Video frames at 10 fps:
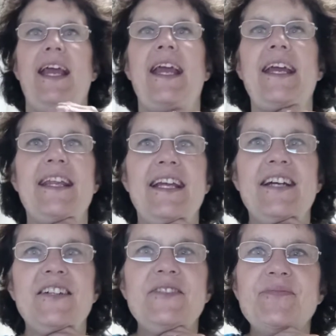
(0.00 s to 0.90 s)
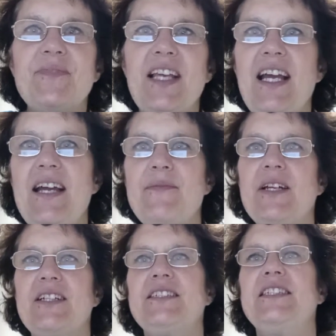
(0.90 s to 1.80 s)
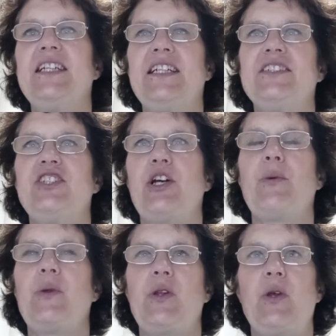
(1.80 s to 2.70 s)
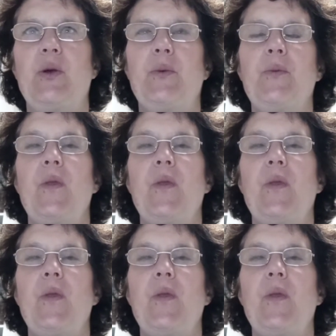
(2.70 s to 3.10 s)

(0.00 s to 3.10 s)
Hey there, I'm here today to share with you